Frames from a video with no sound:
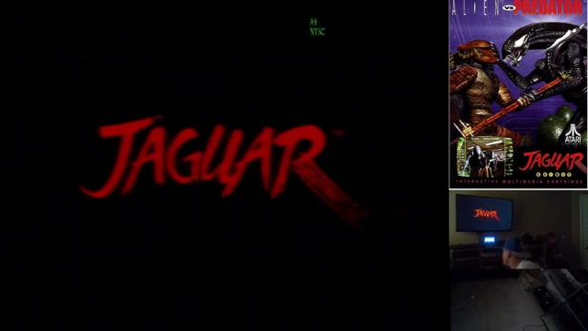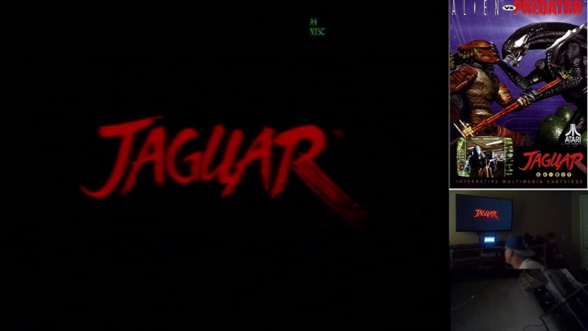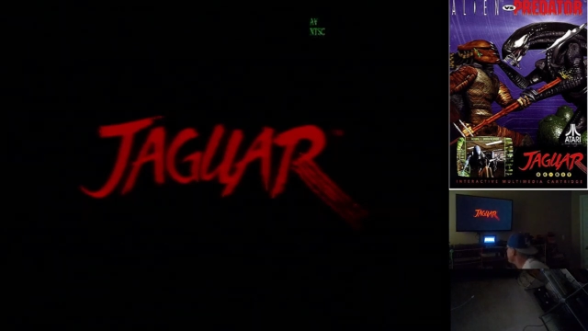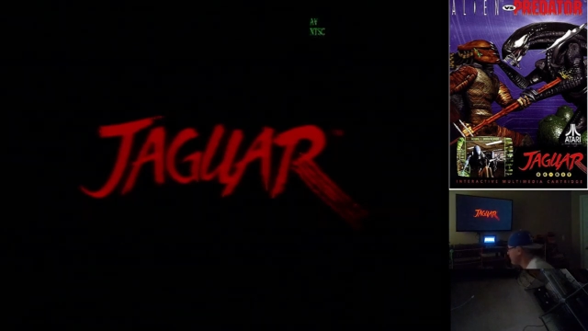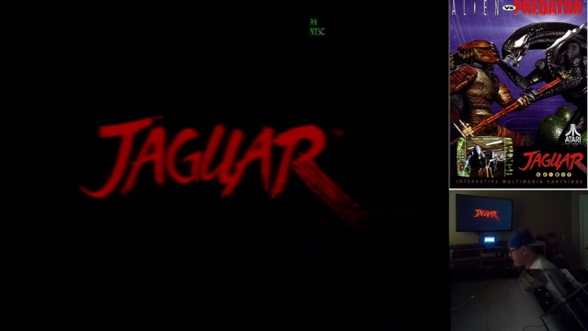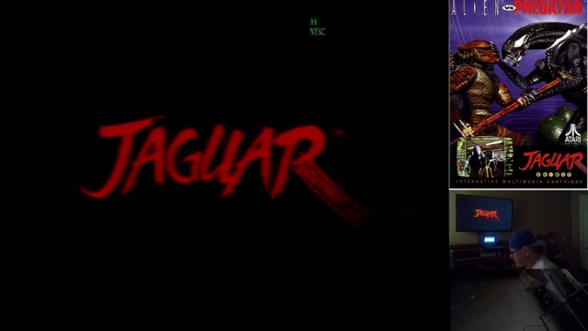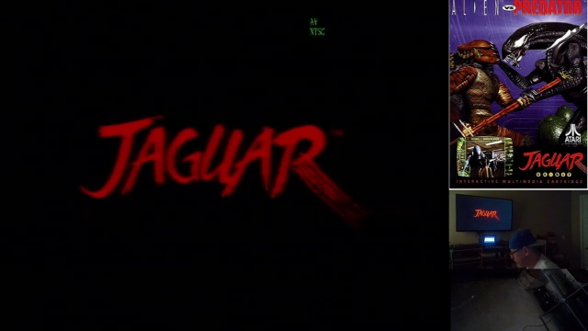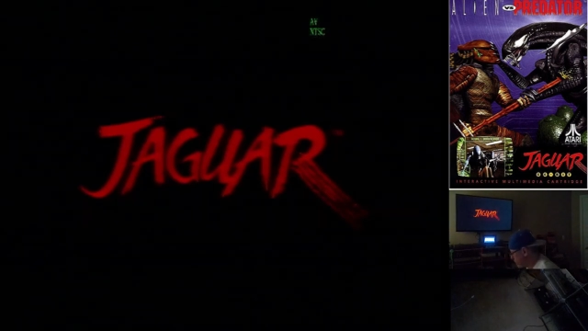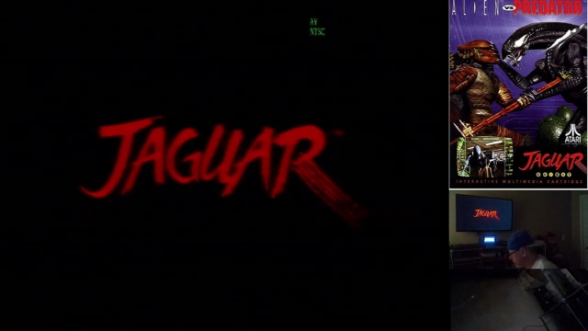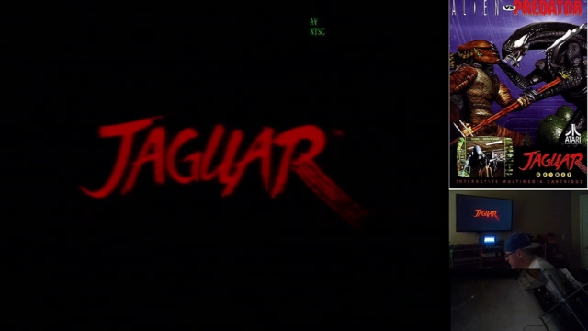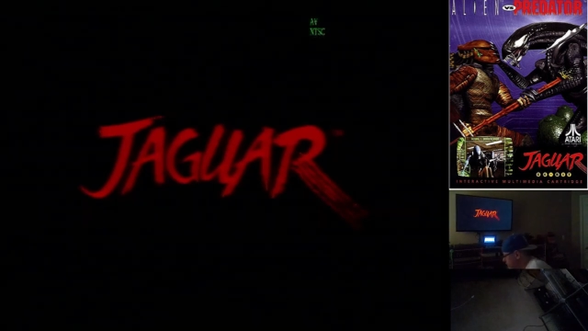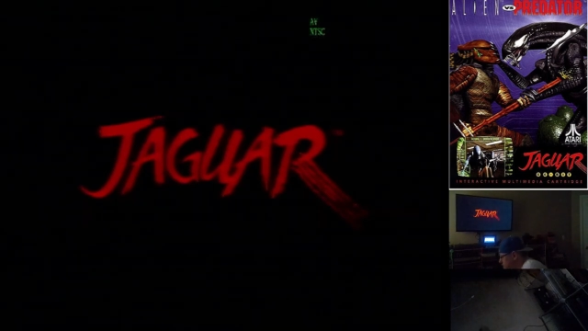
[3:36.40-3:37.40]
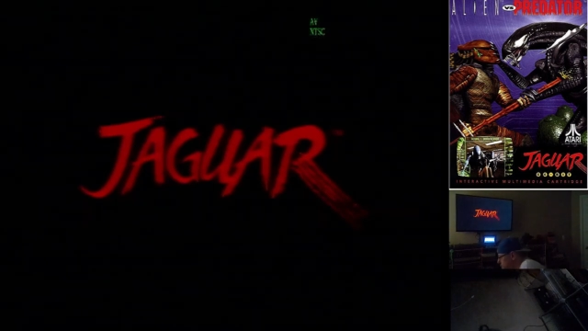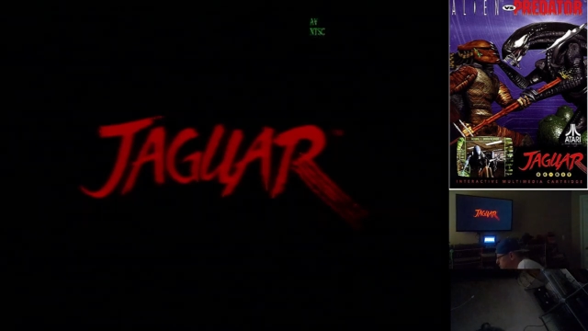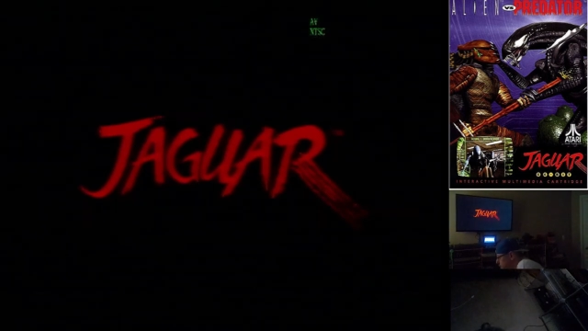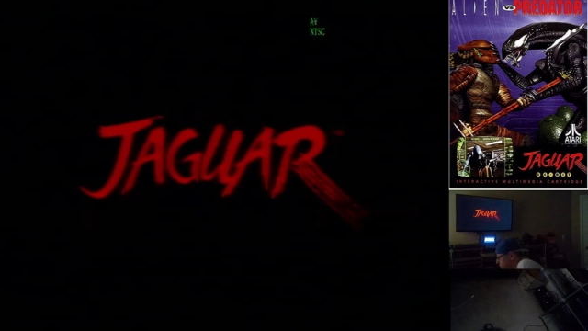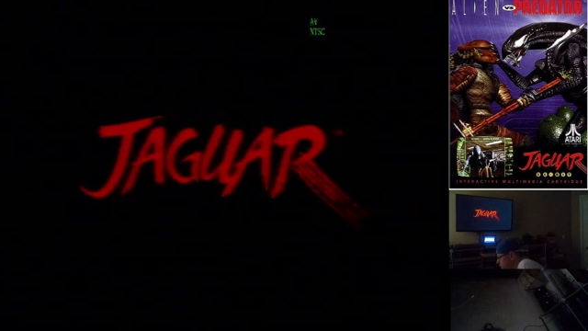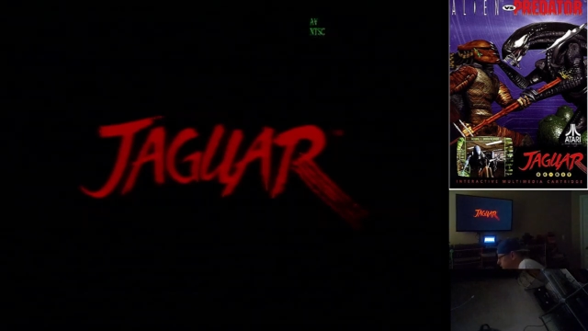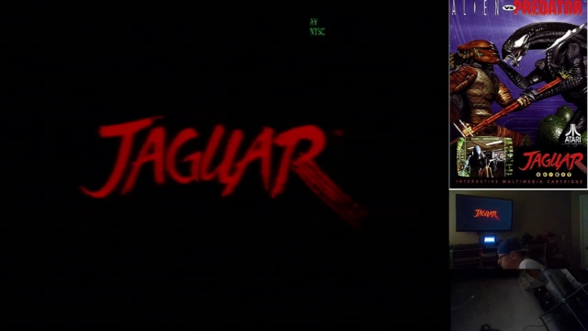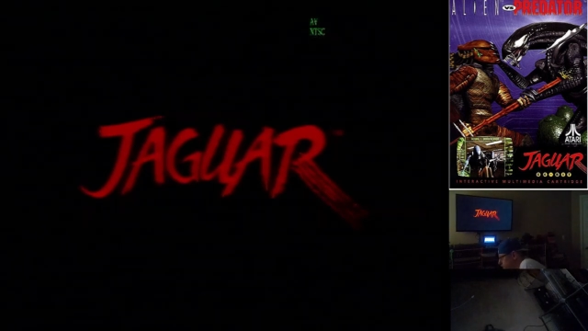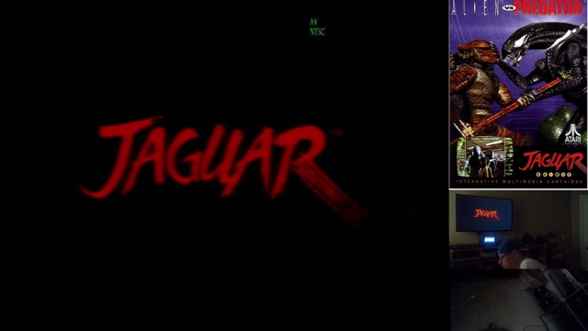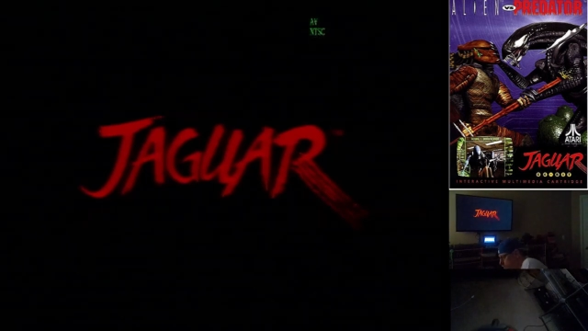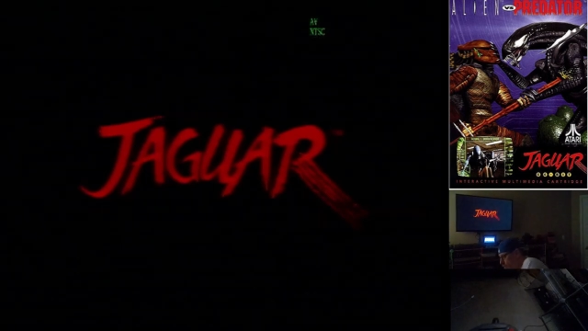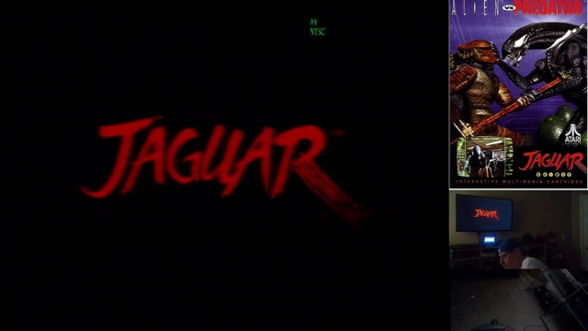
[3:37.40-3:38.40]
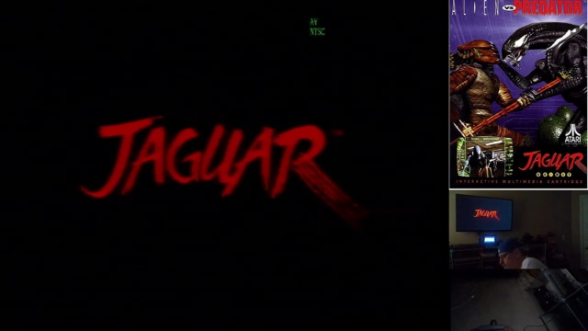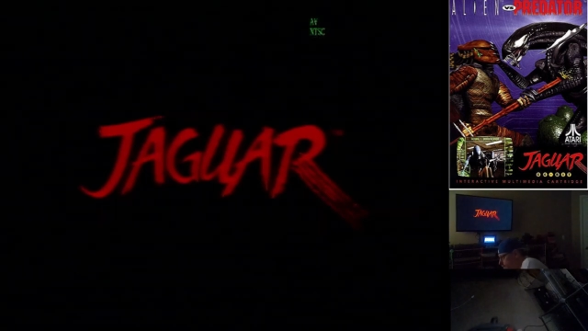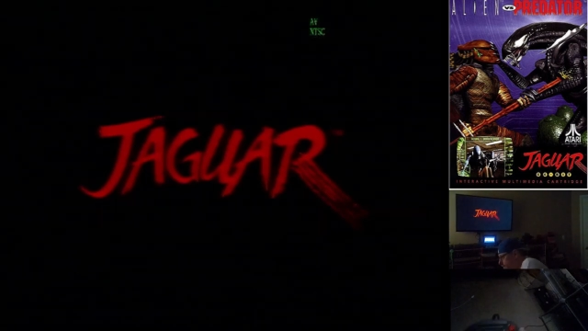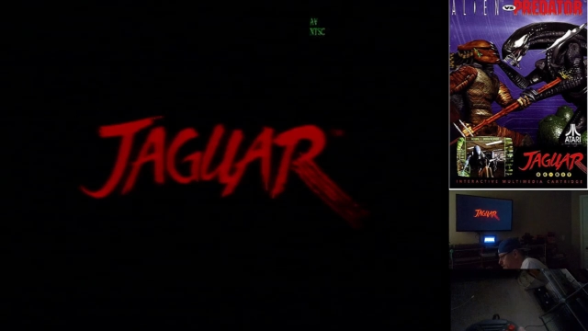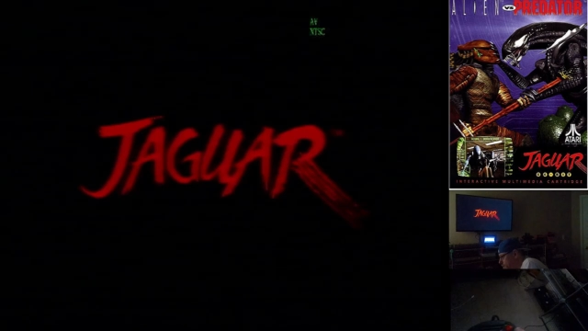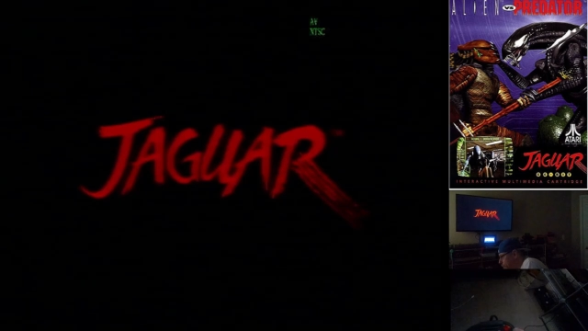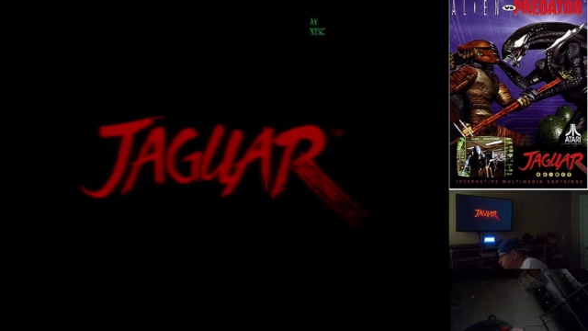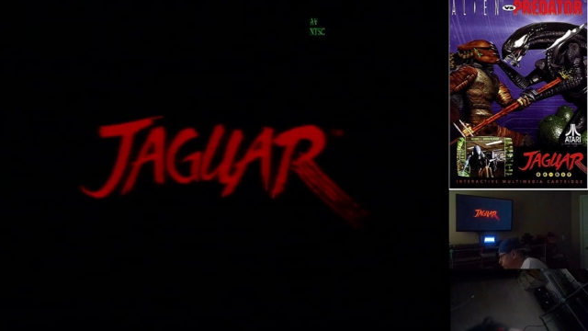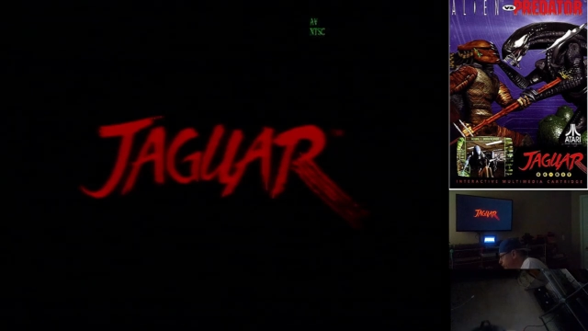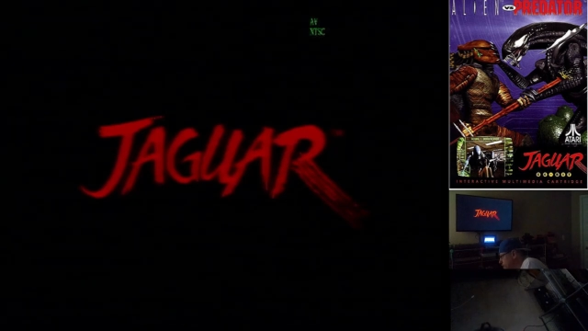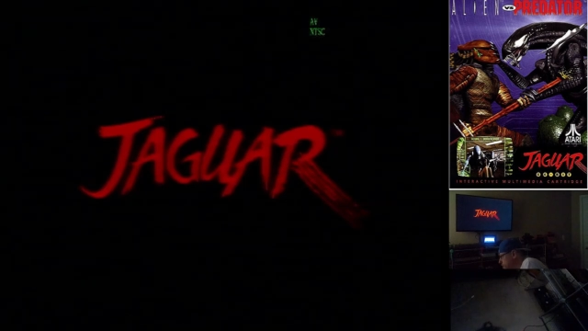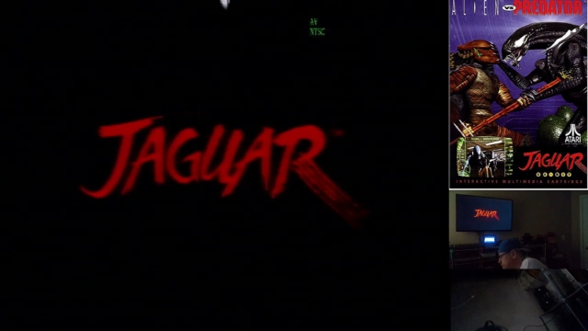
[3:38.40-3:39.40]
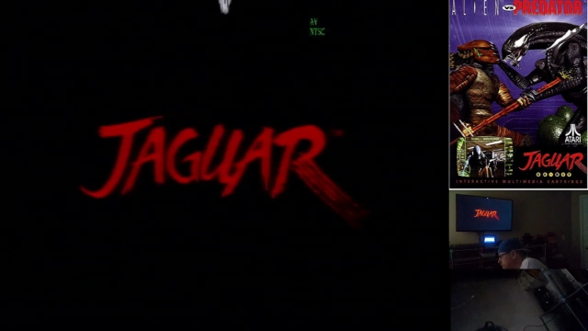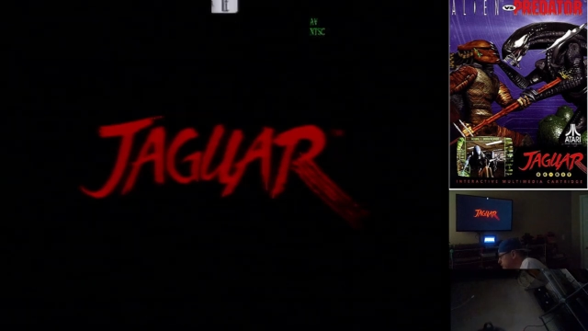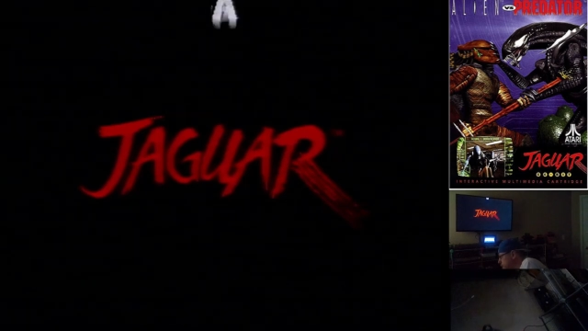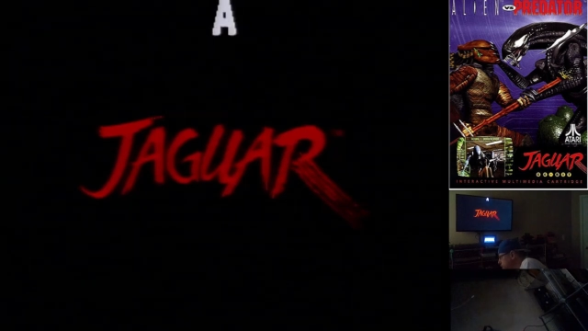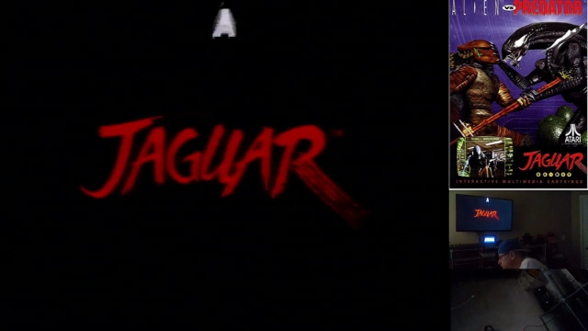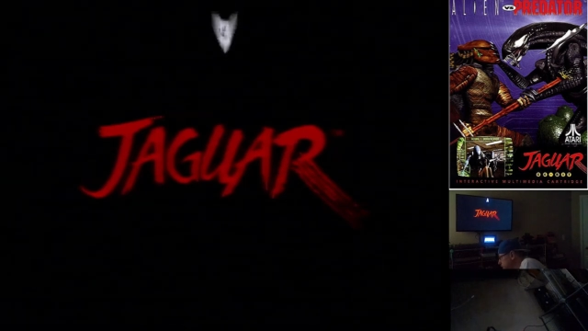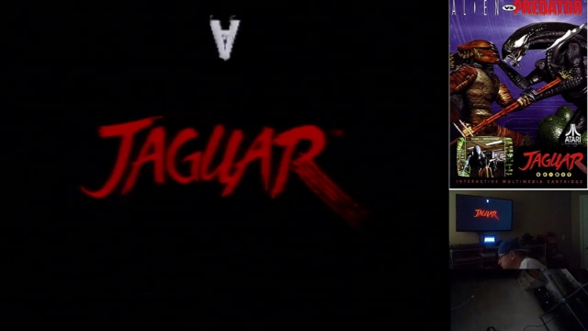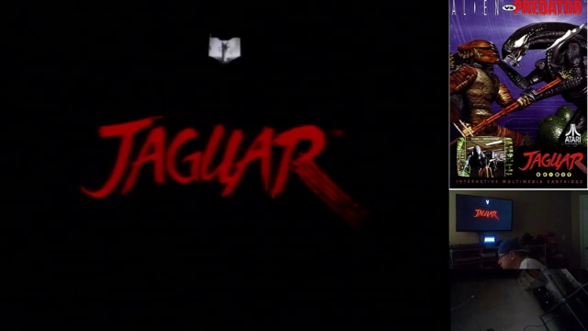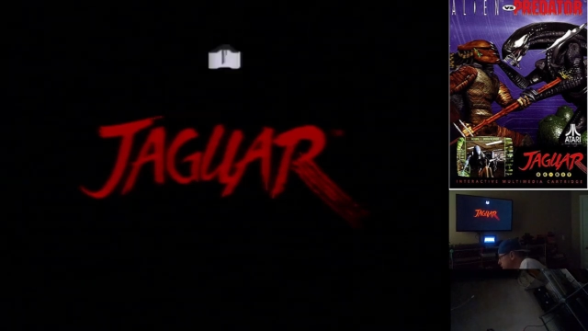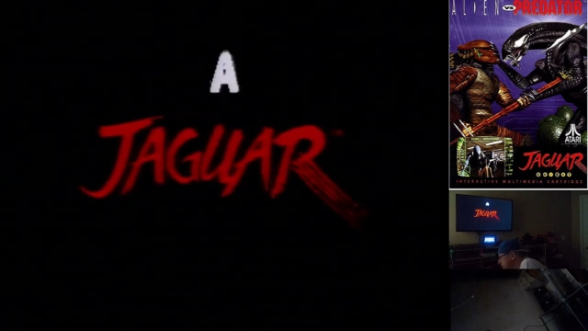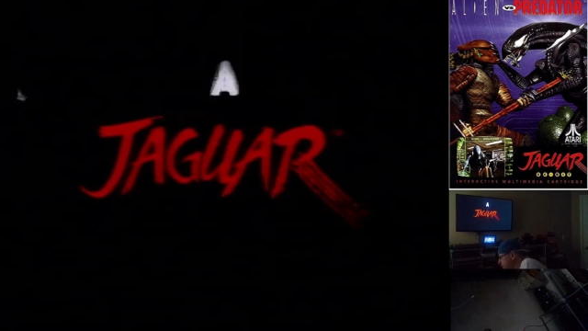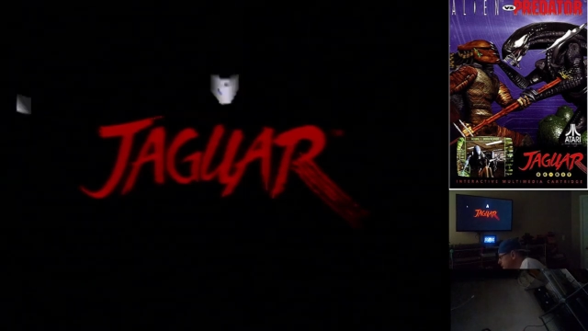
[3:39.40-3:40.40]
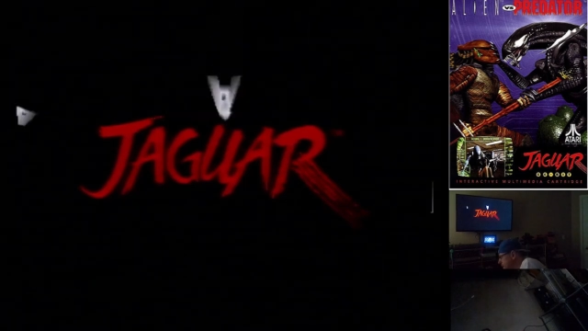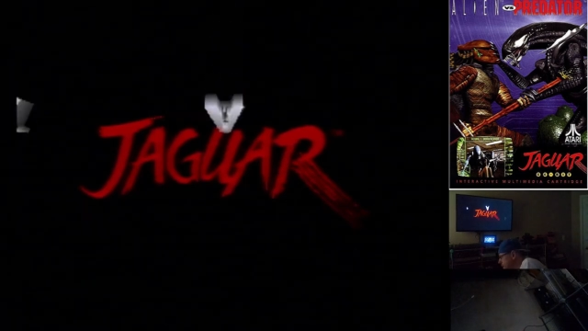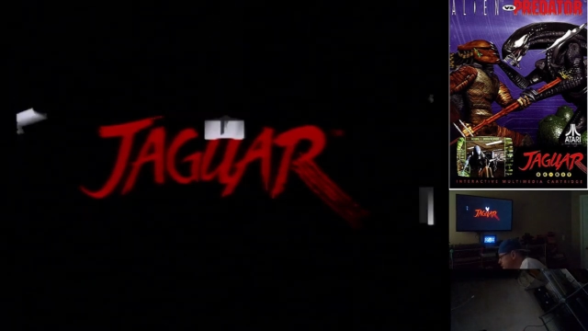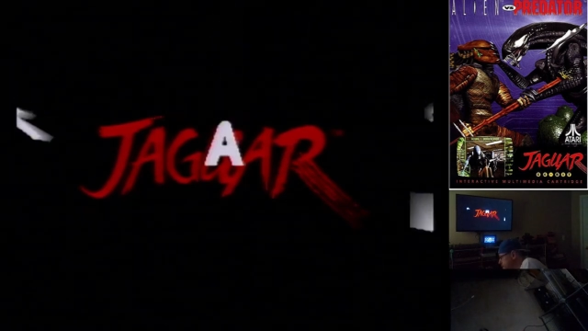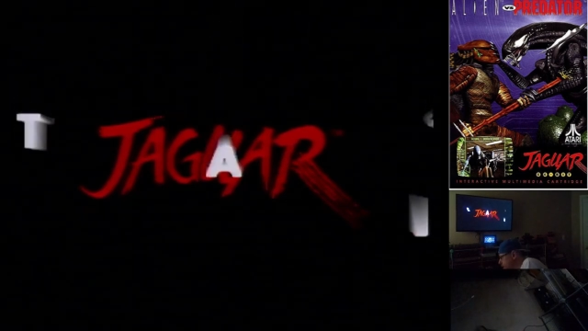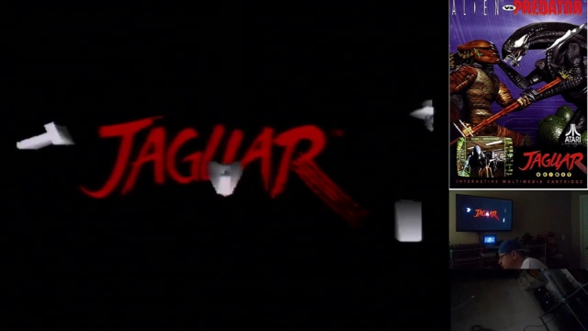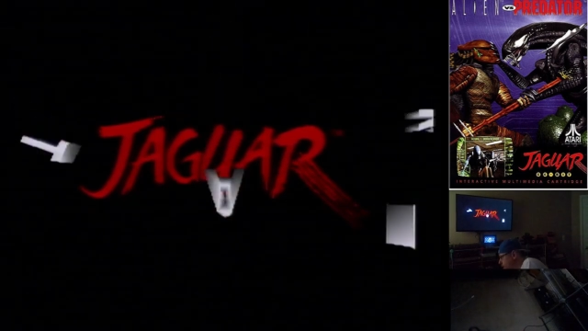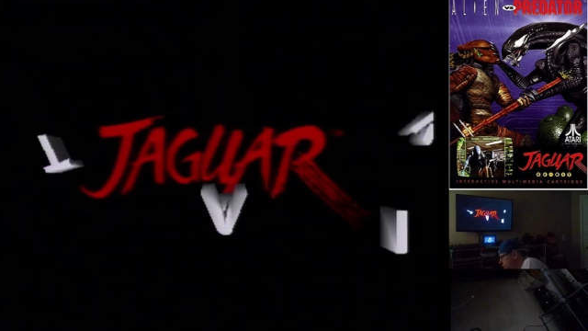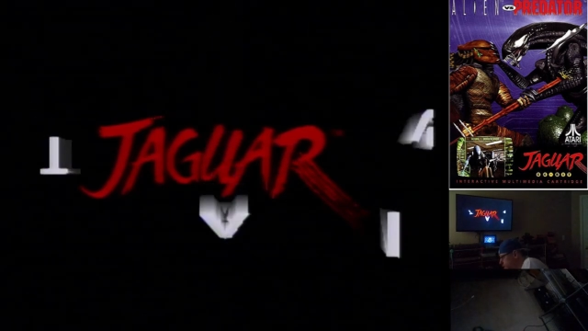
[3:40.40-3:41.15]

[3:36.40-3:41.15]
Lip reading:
[unreadable: no face in view]